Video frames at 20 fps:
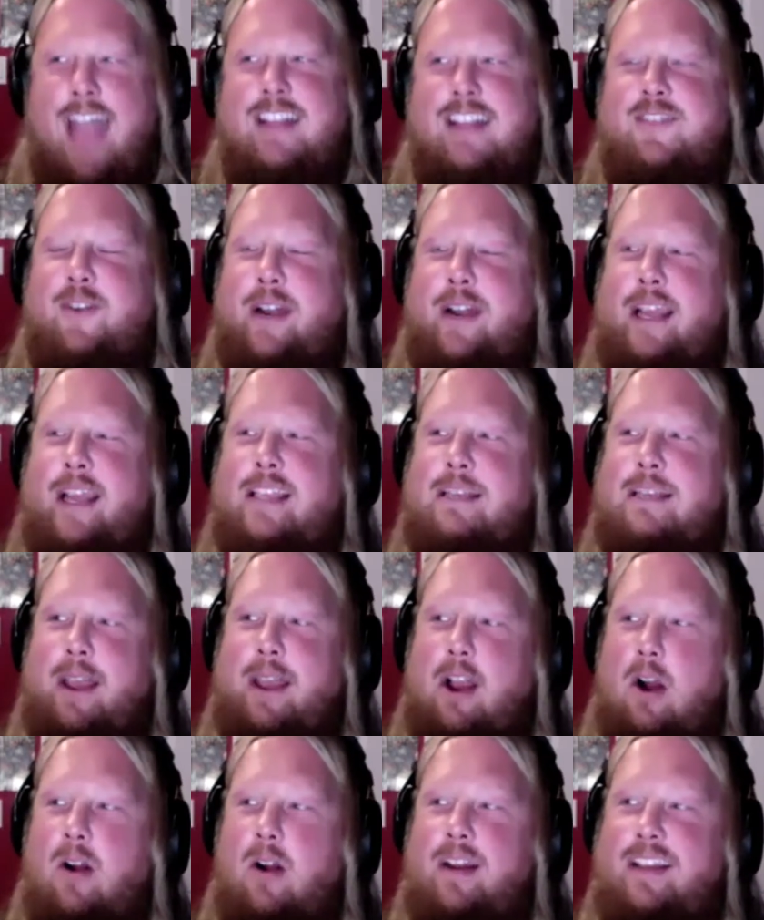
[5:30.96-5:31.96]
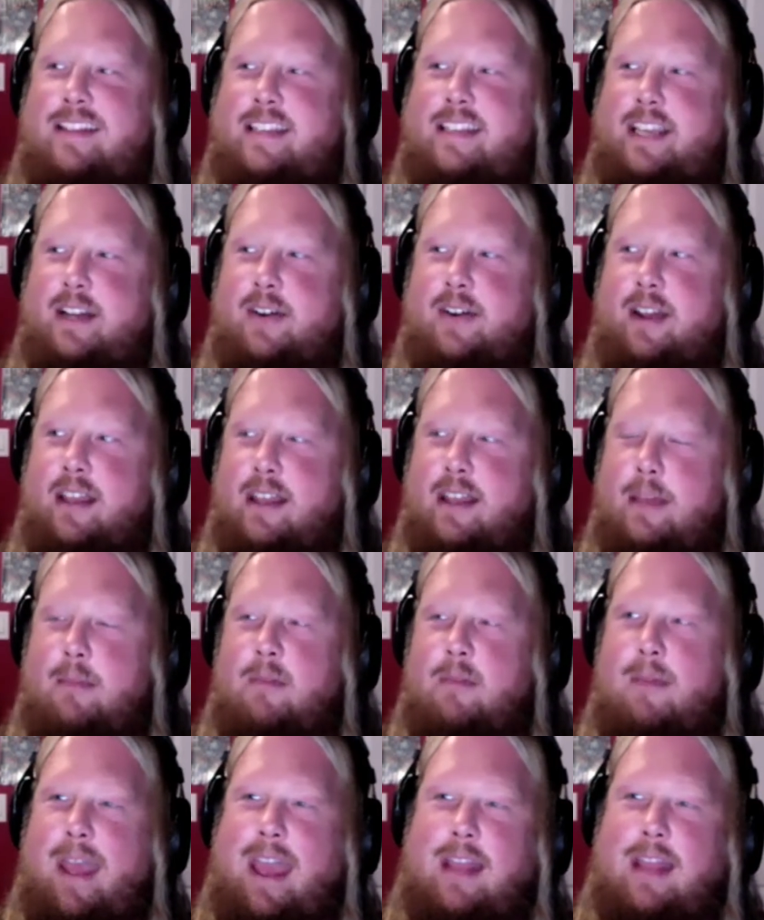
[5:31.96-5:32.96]
funny because I'm like already tearing them in
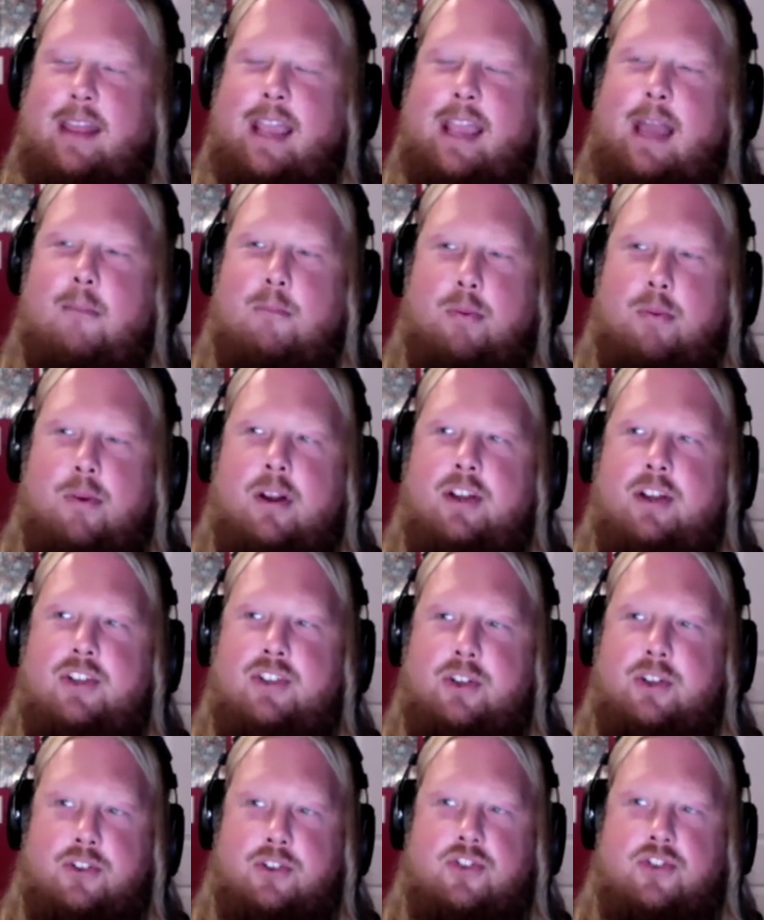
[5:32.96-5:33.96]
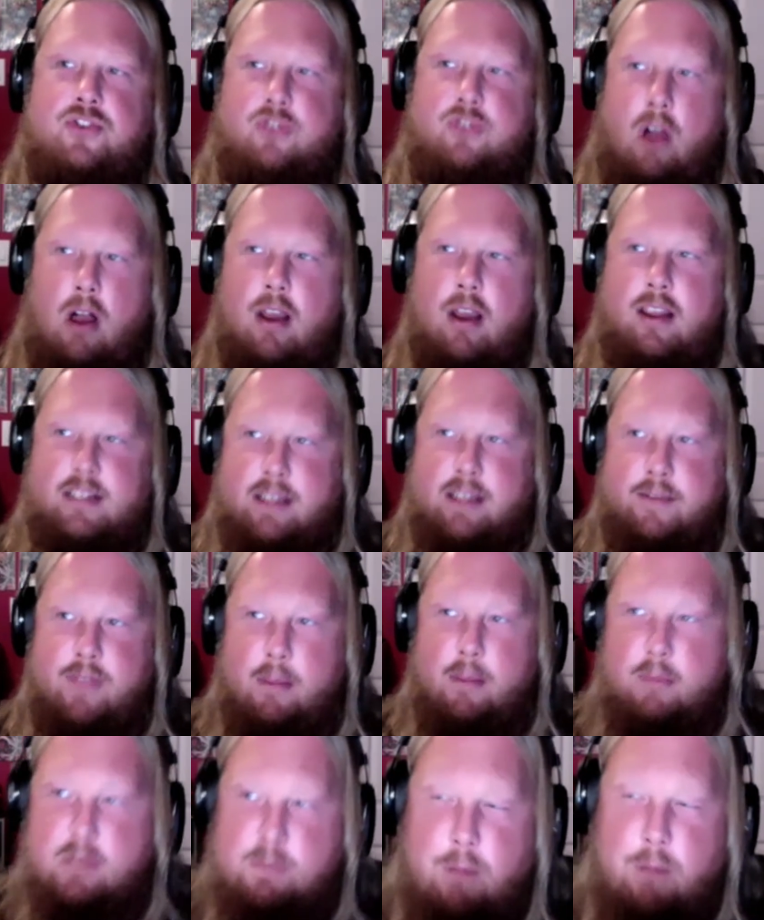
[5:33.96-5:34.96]
my head. Like I'm pretty sure the strongest of them
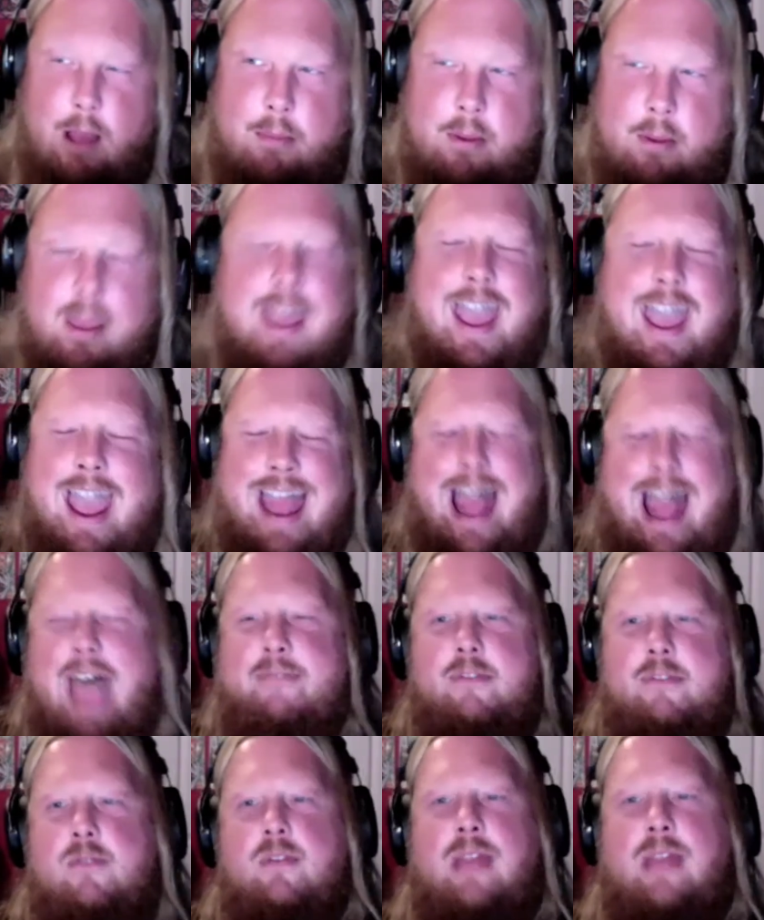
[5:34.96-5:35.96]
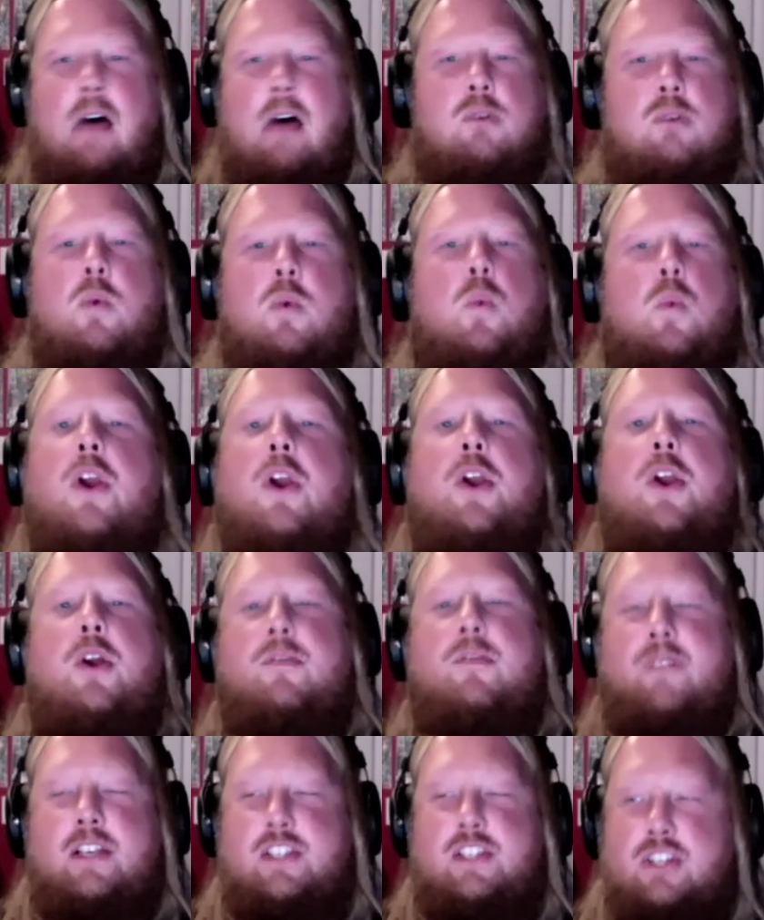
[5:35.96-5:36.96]
is probably. And I don't know where your
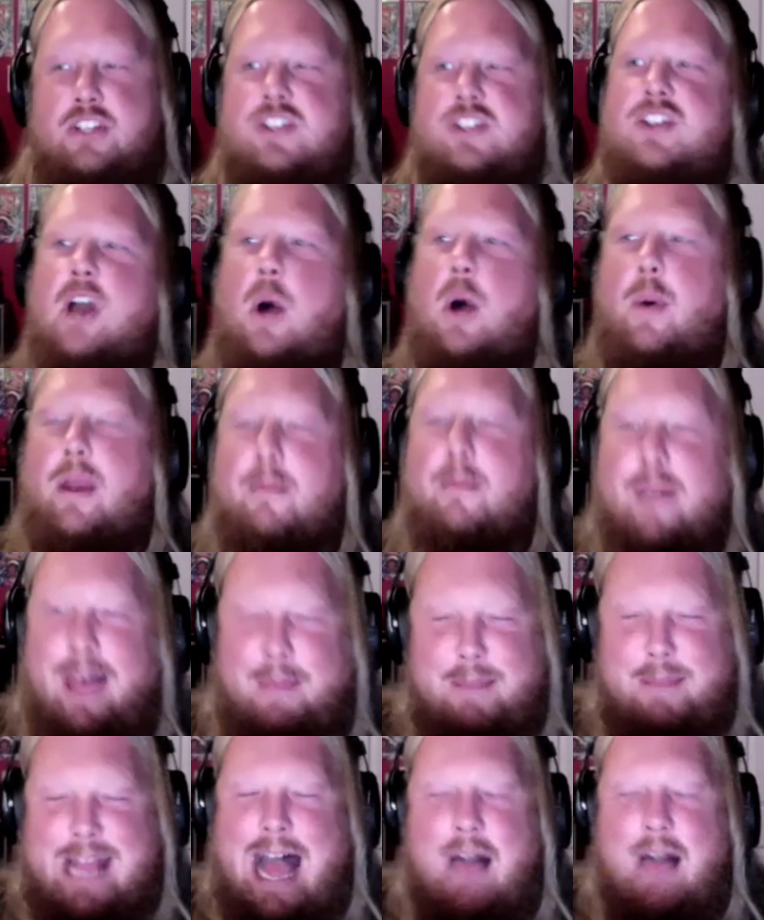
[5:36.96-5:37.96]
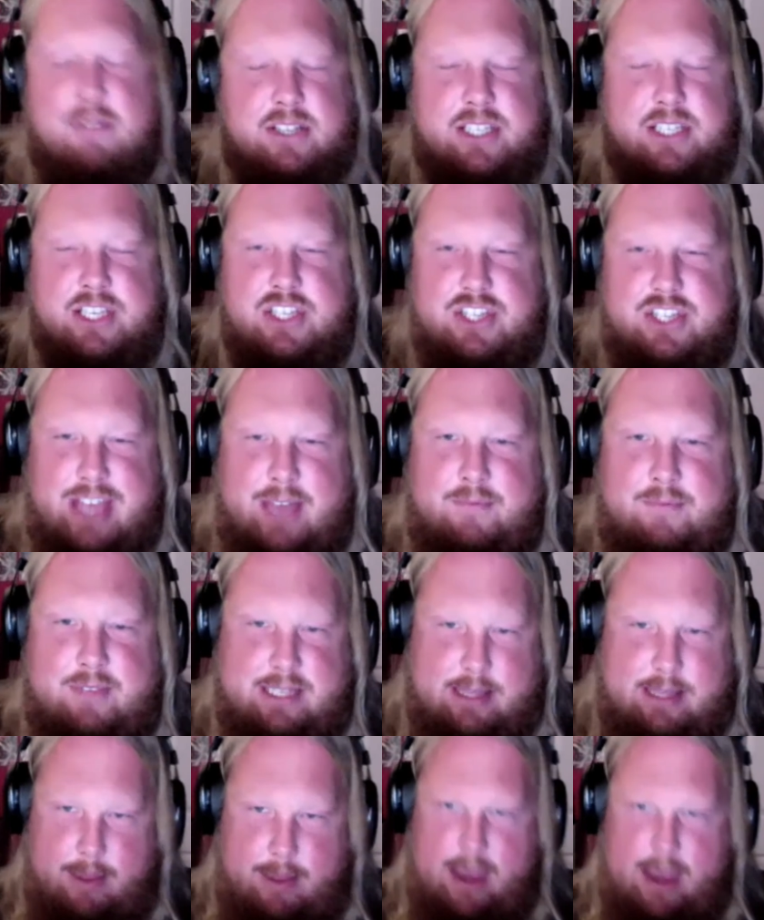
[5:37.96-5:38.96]
vision is going, but I mean, obviously Jeff is
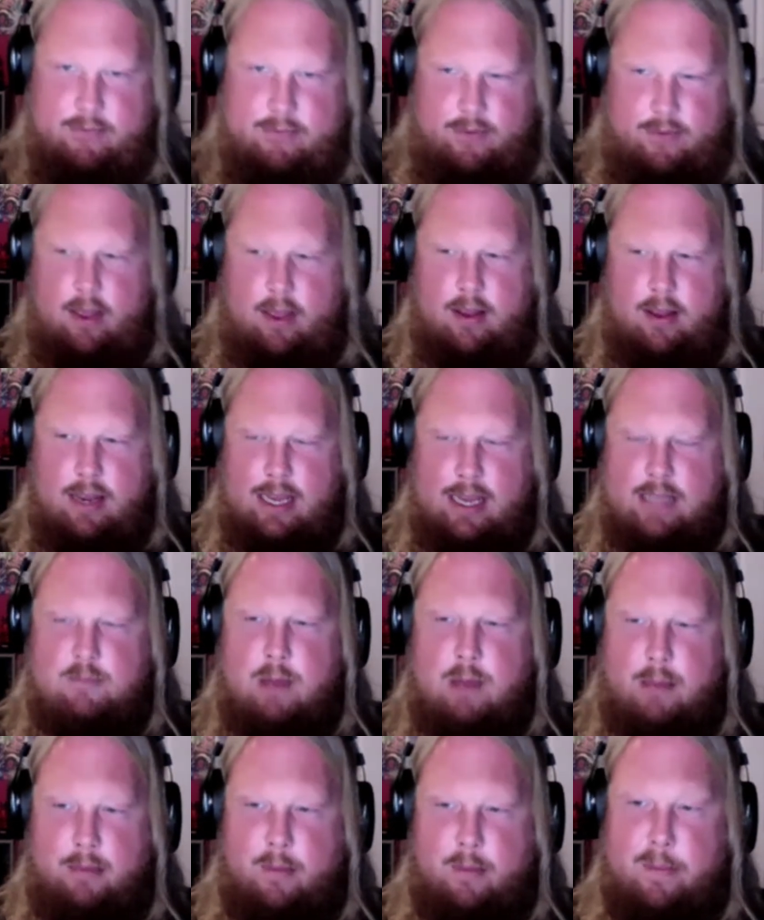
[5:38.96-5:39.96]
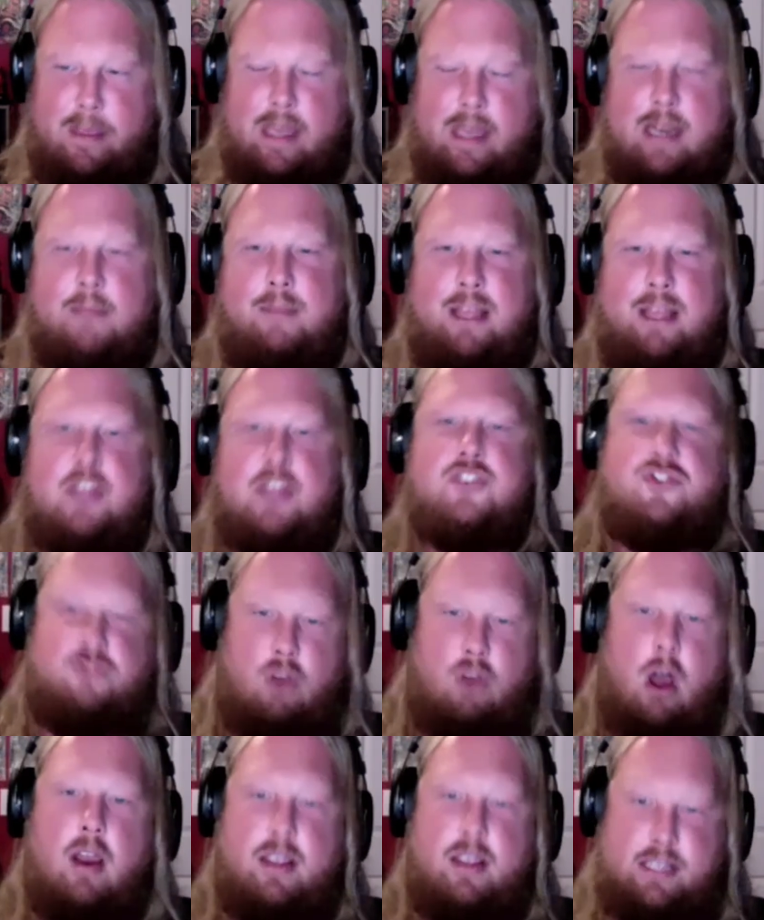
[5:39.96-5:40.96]
the main villain. He's probably going to be the
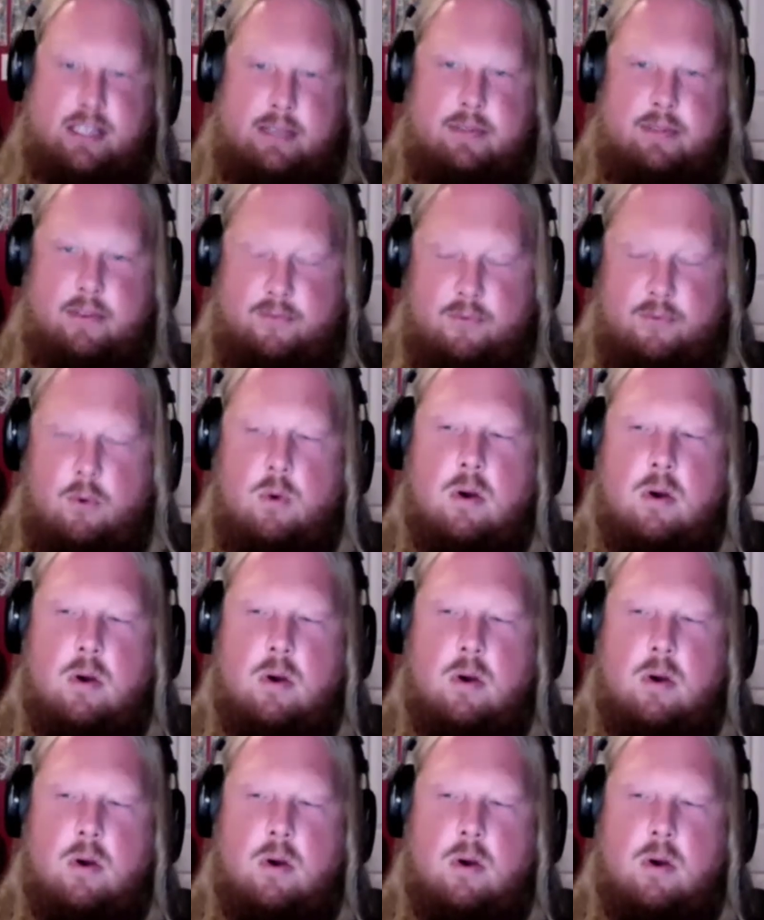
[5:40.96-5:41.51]
strongest of the four.